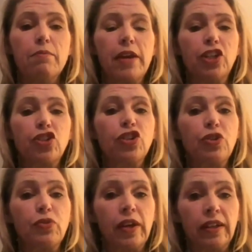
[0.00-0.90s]
Make sure
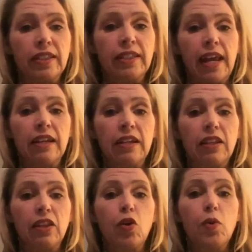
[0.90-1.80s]
you extend
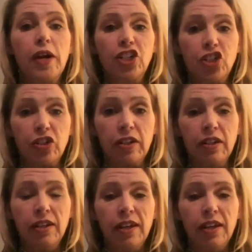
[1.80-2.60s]
the question.